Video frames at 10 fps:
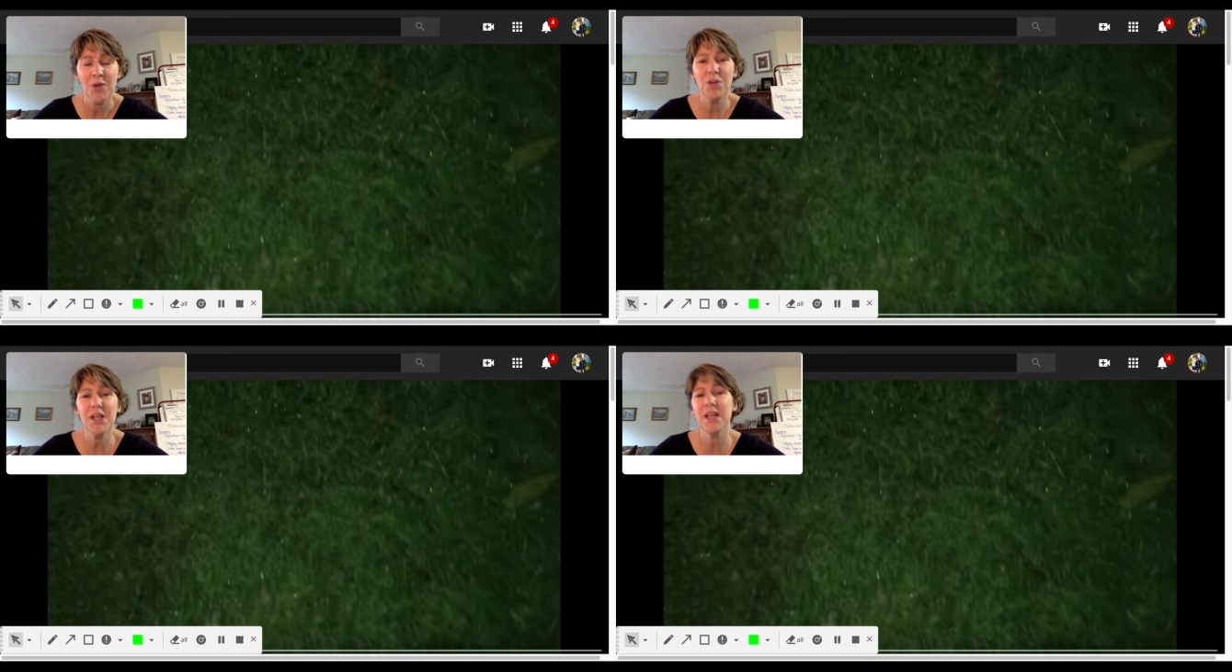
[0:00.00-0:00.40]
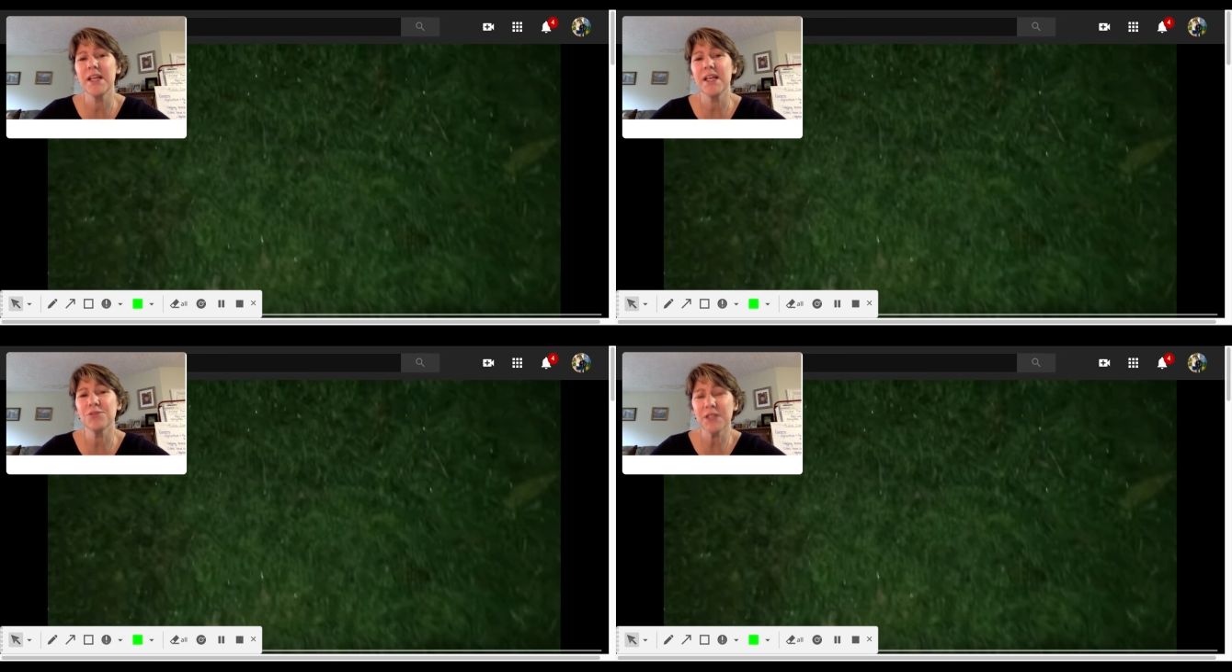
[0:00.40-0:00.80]
Well,
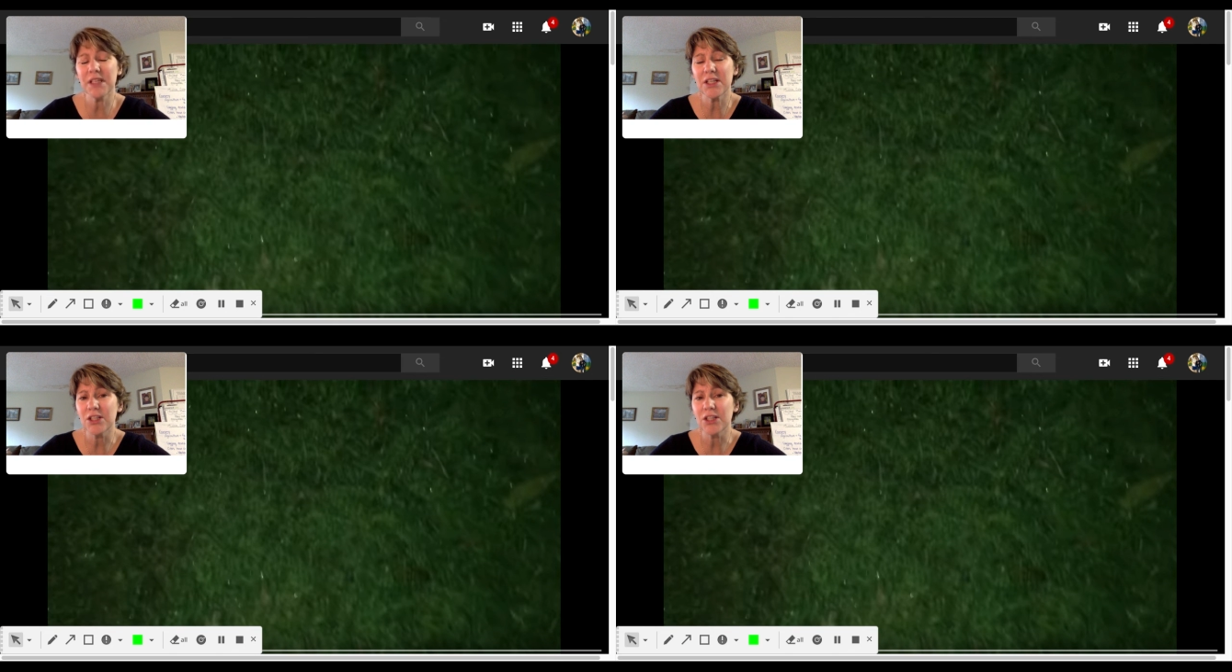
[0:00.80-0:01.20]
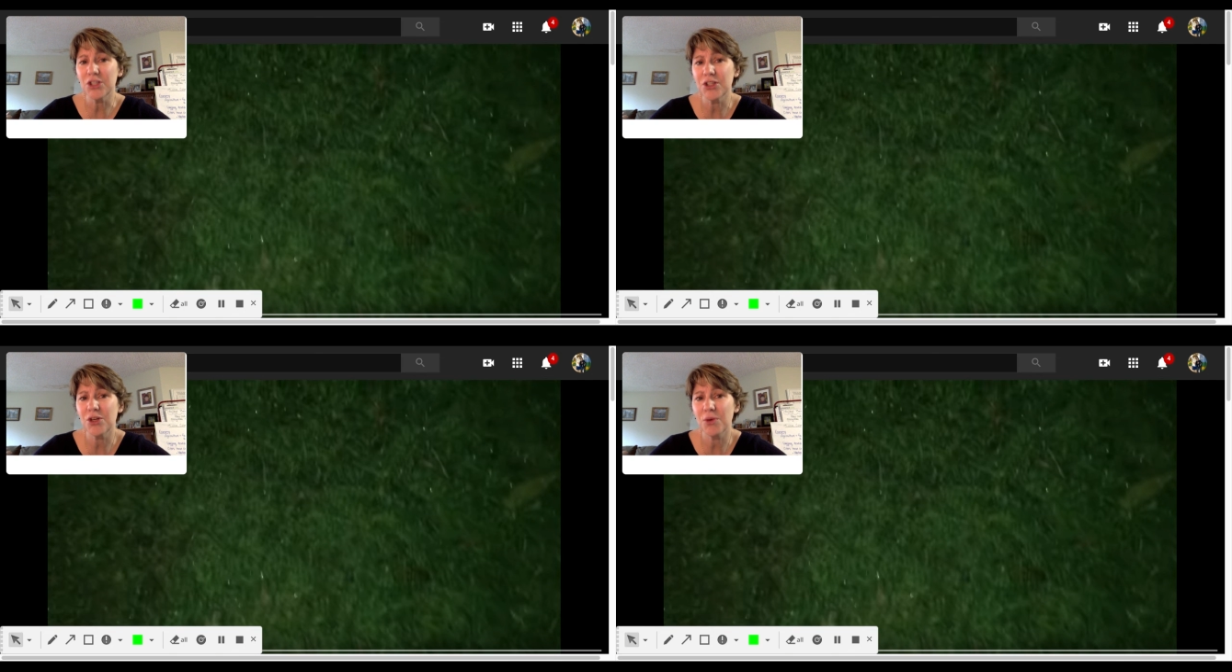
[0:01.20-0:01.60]
it's really a
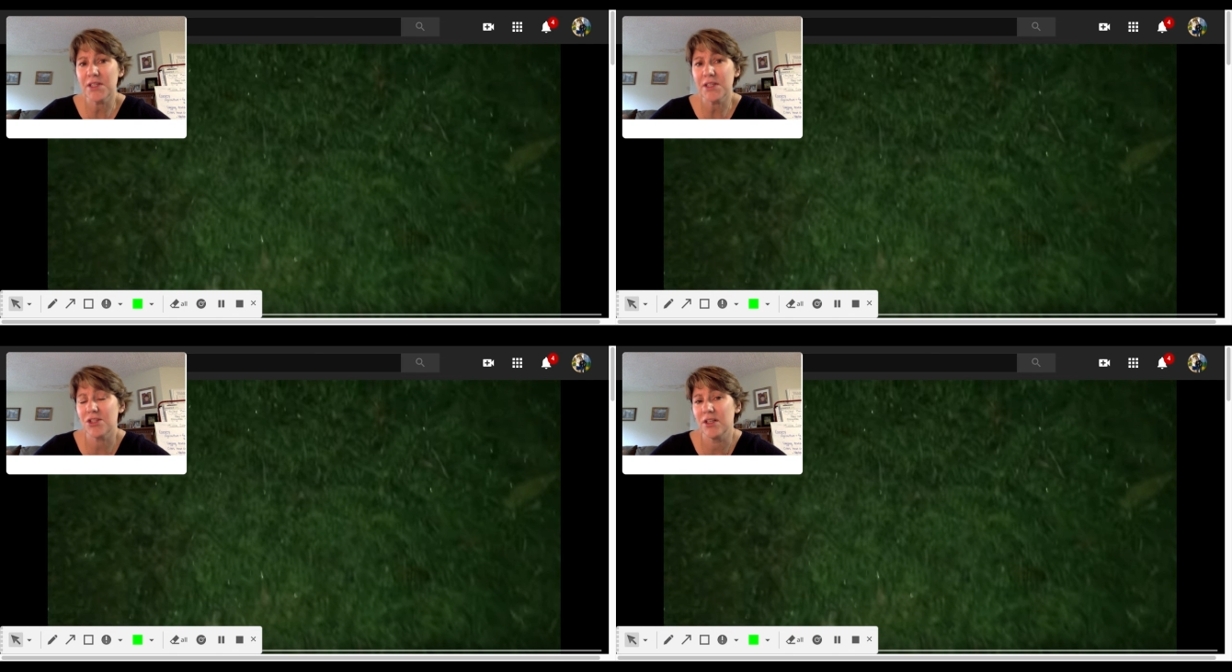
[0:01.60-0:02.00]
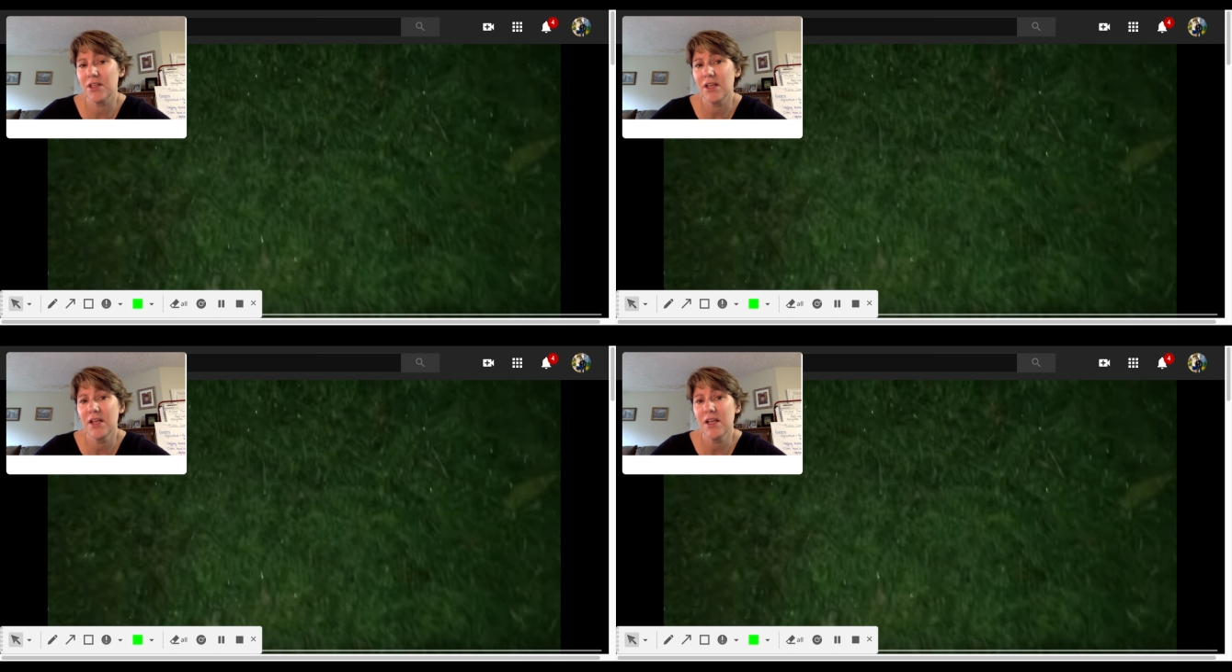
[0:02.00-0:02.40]
good question.
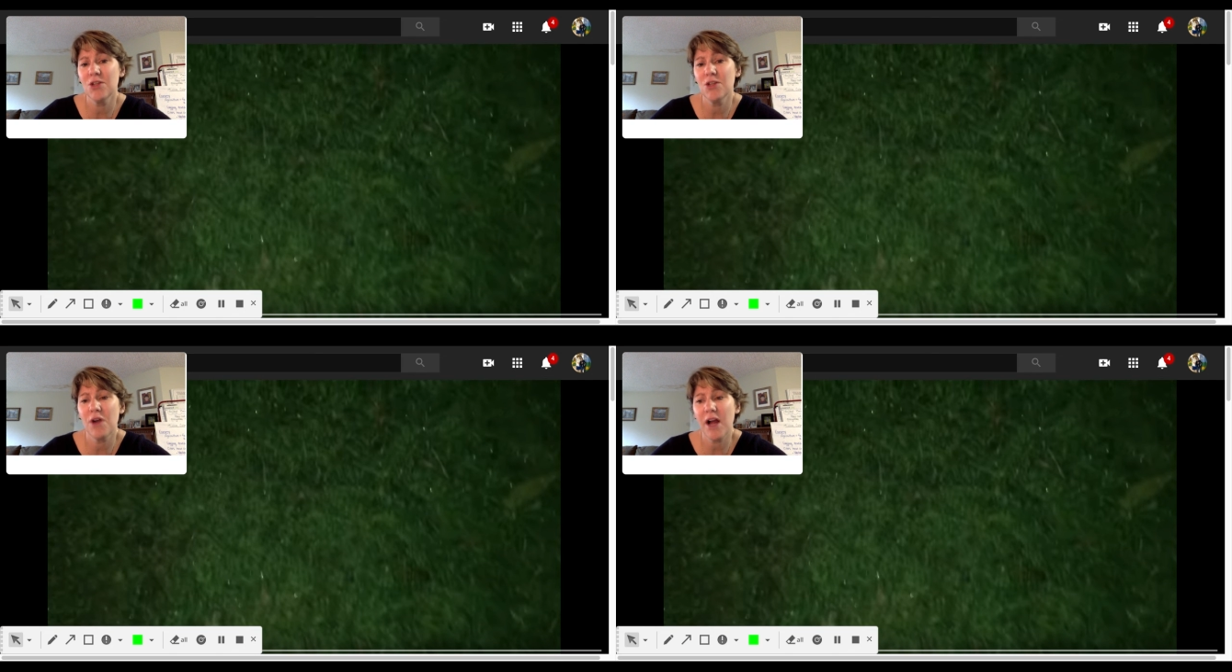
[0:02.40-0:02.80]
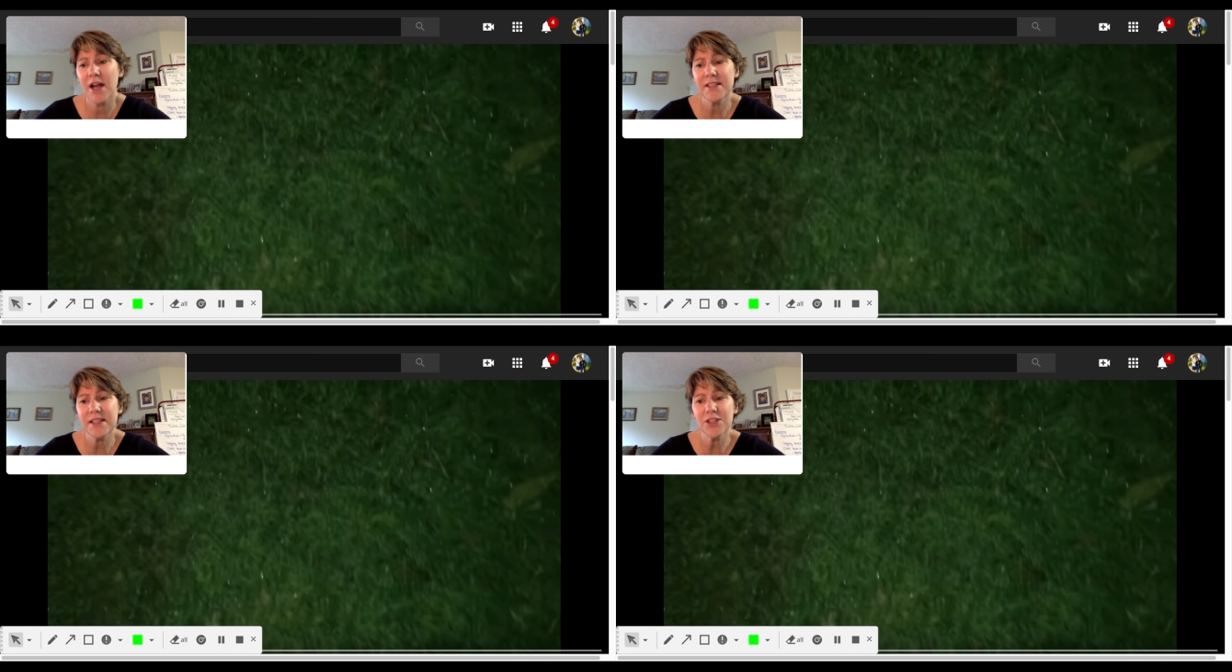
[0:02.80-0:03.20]
So I
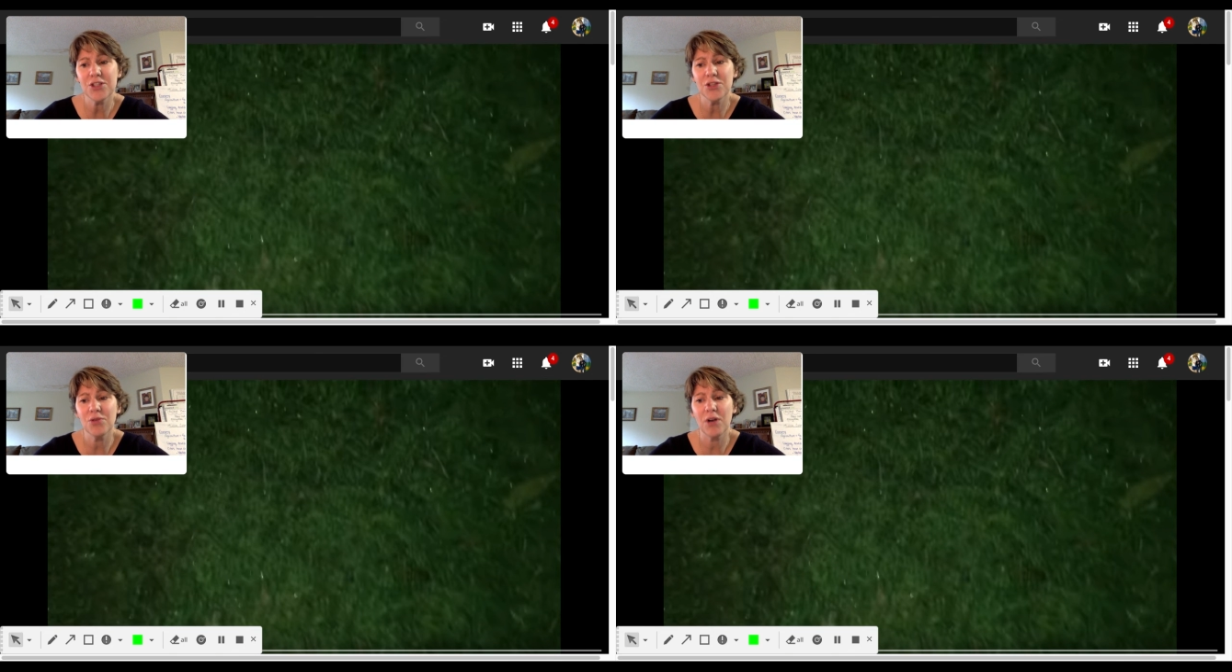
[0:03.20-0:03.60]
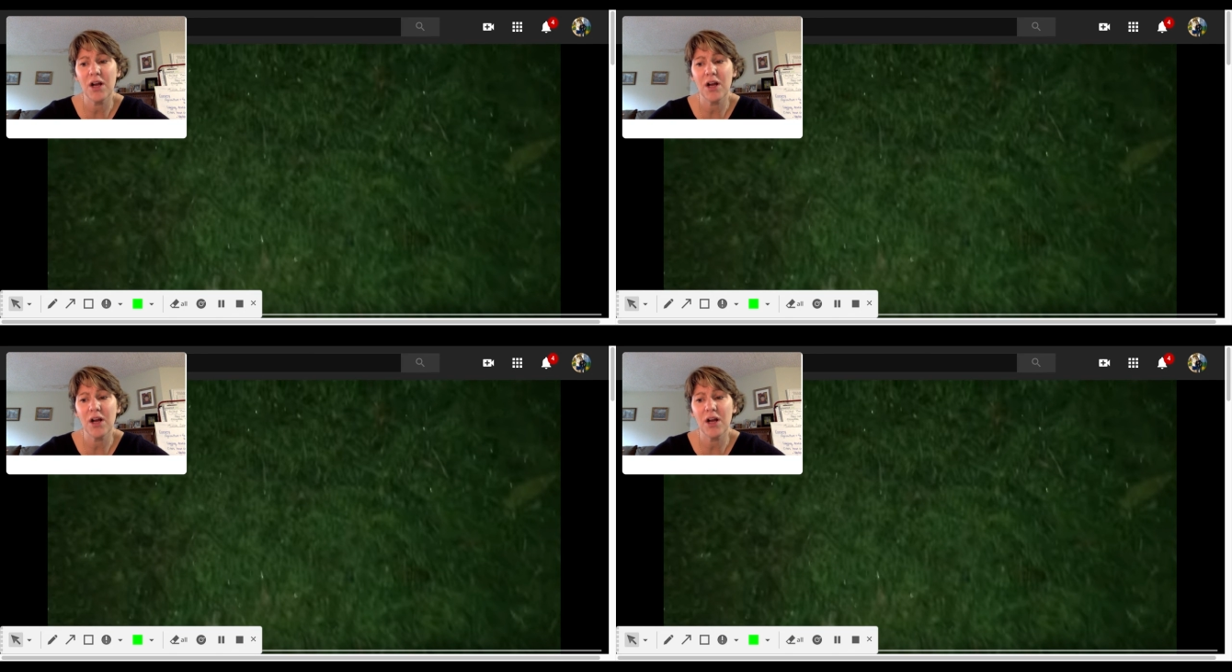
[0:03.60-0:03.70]
did do.